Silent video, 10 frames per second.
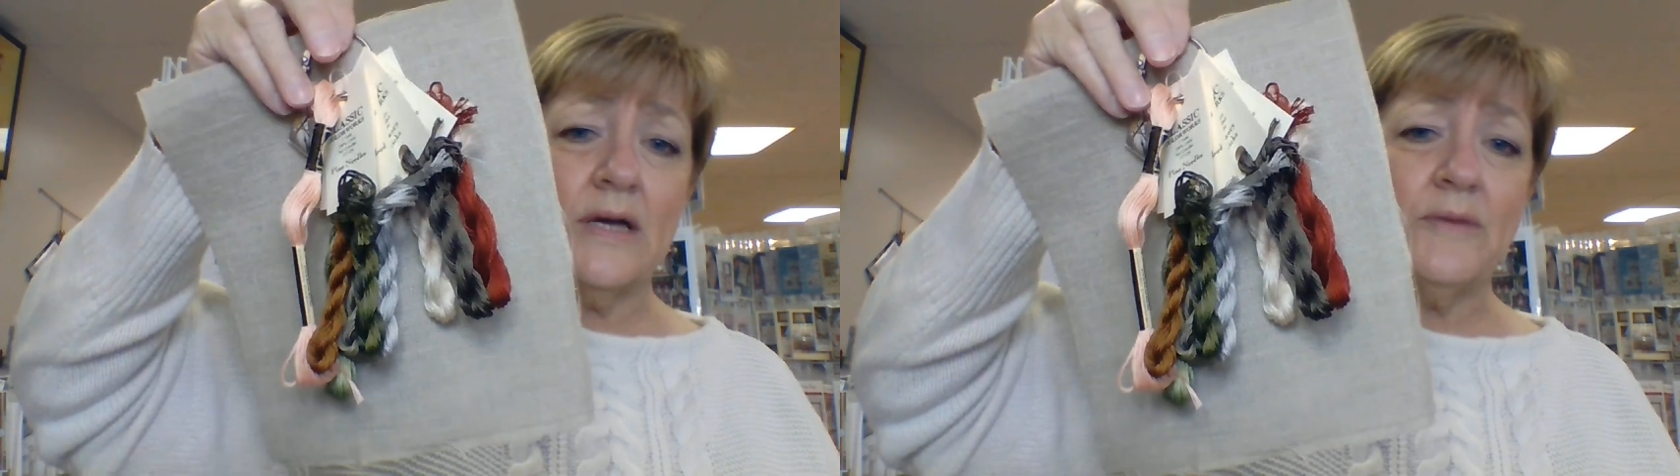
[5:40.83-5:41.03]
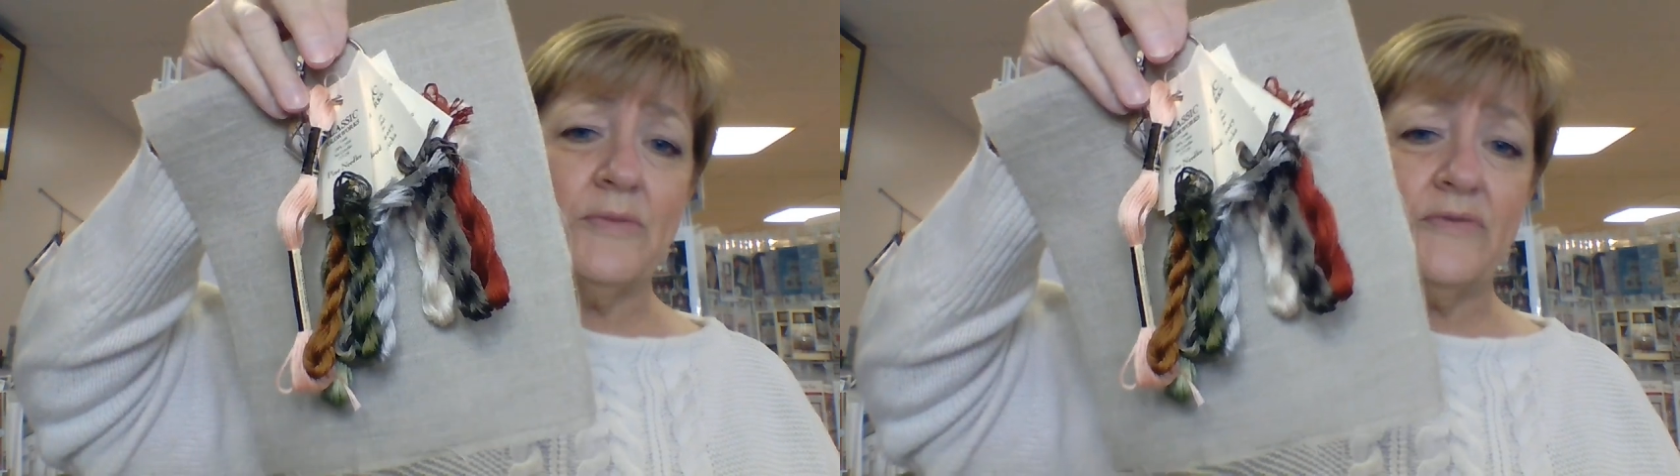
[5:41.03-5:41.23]

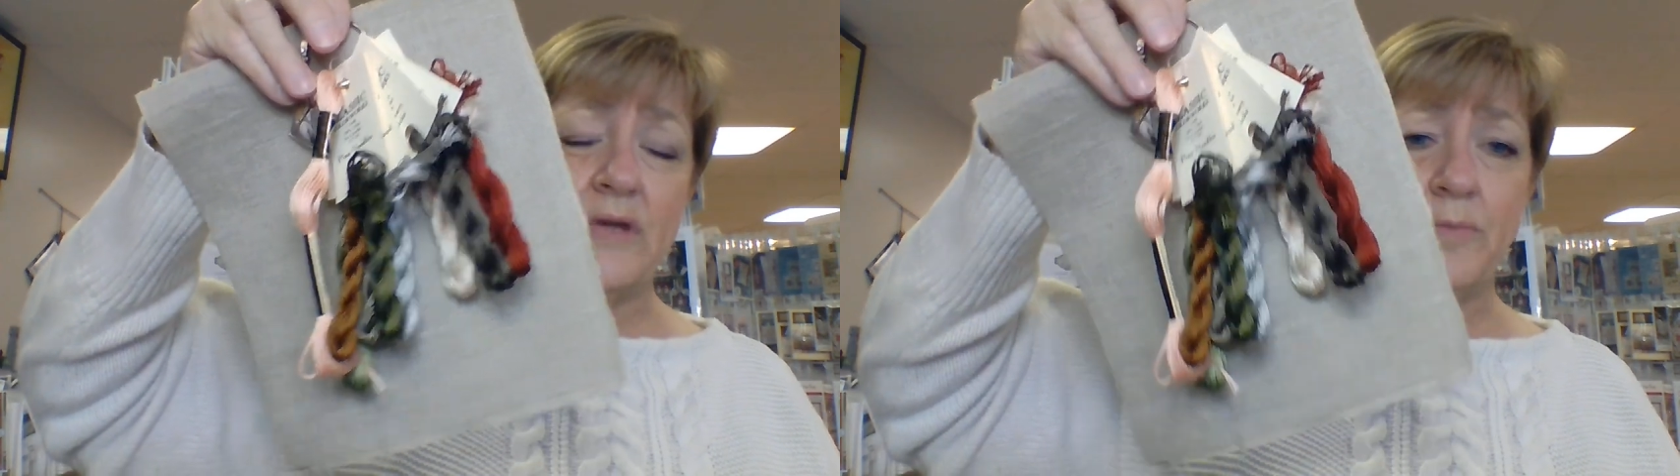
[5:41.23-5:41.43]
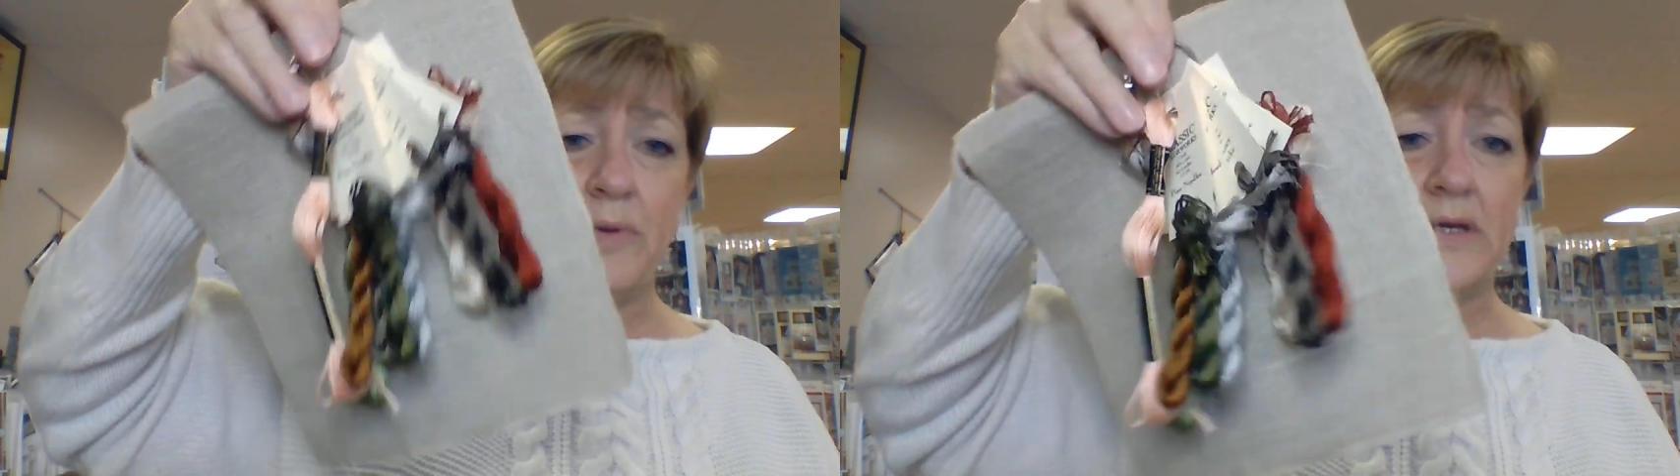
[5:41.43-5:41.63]
I'm of
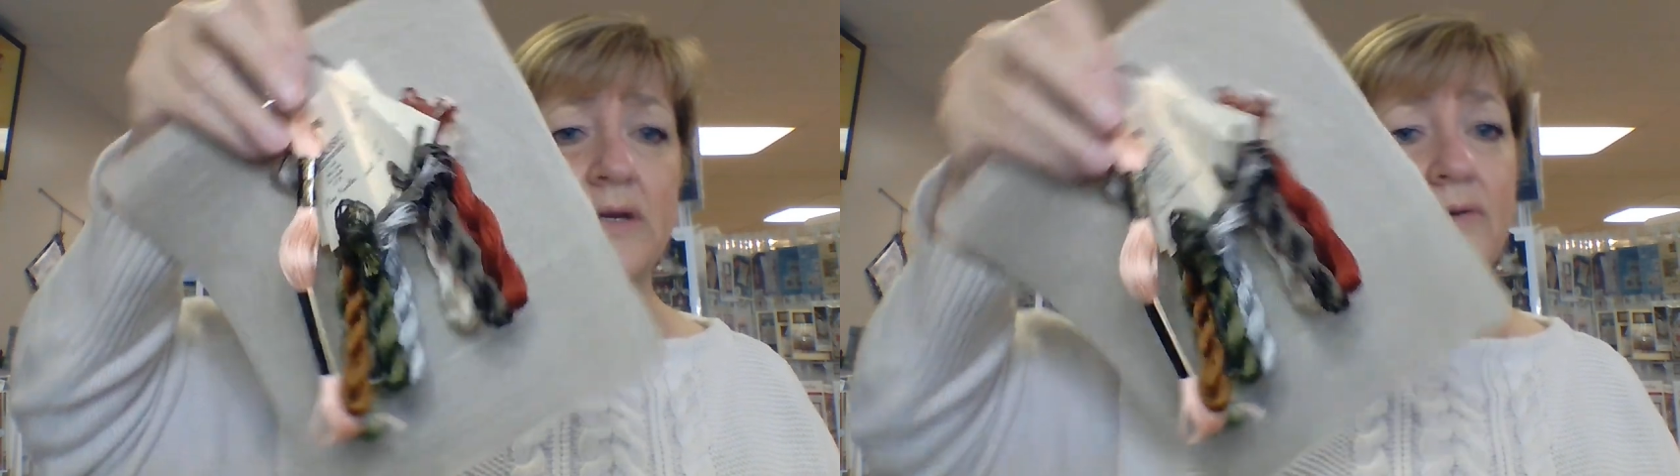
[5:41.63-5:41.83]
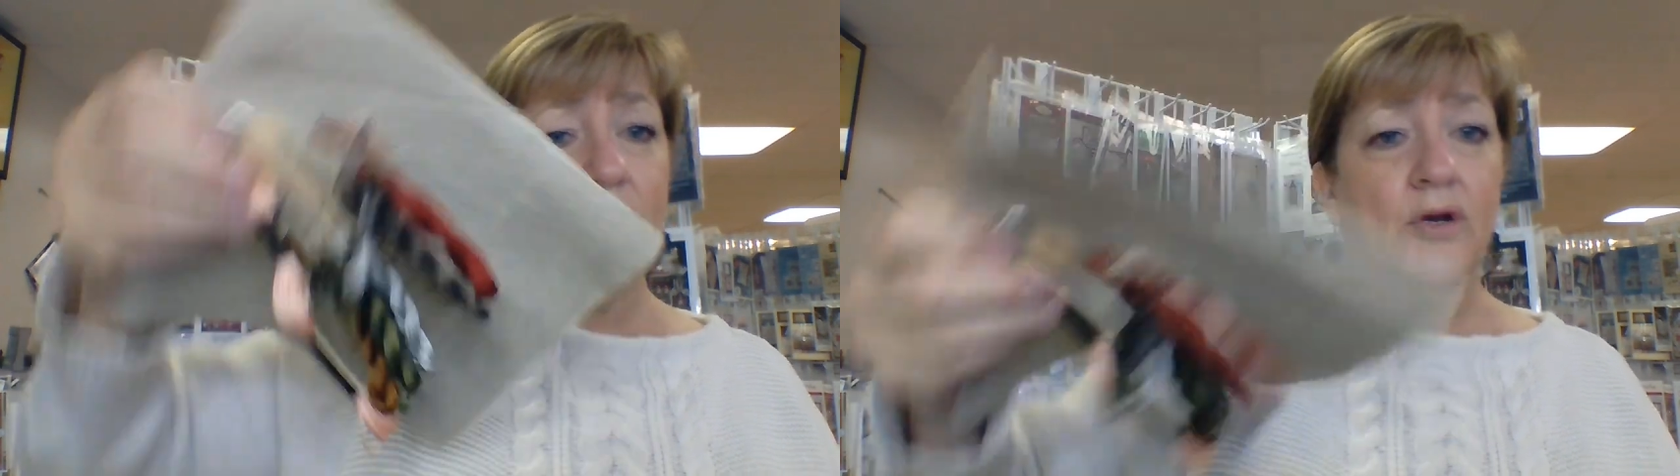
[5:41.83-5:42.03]
the
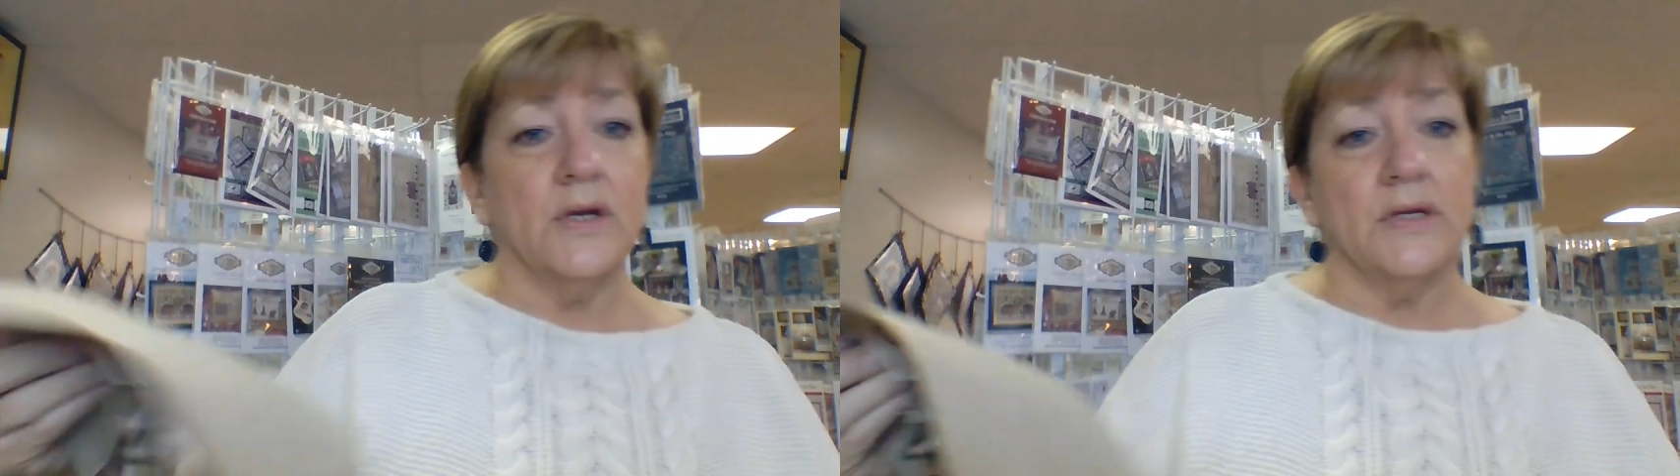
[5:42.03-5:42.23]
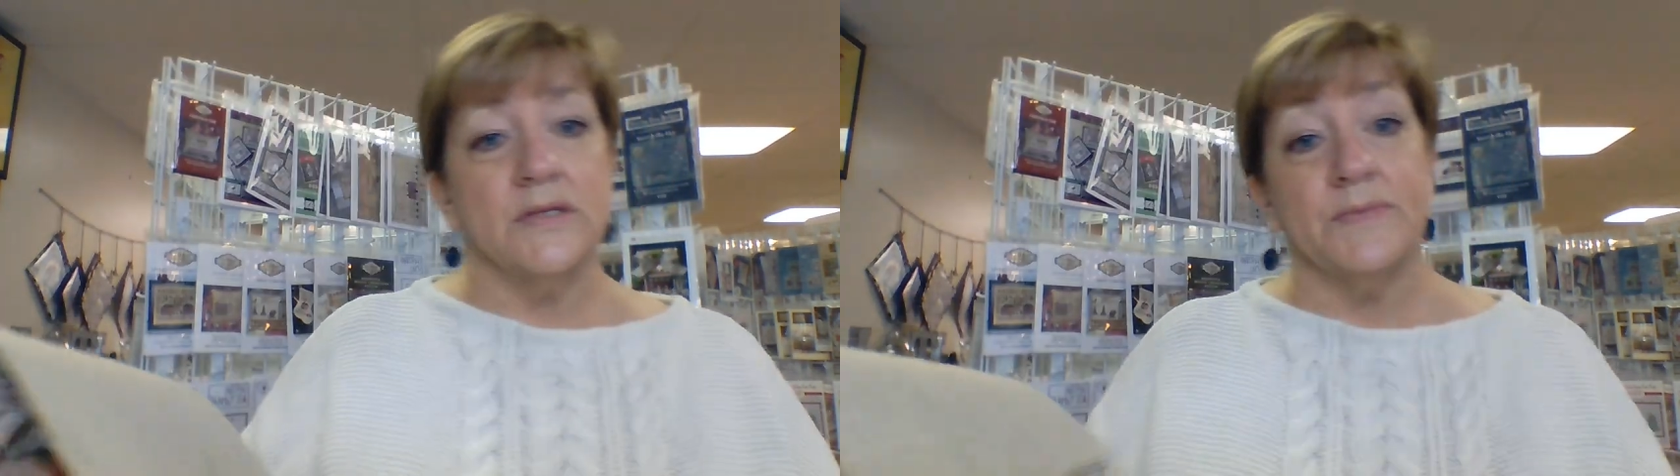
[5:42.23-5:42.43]
opinion if you're going to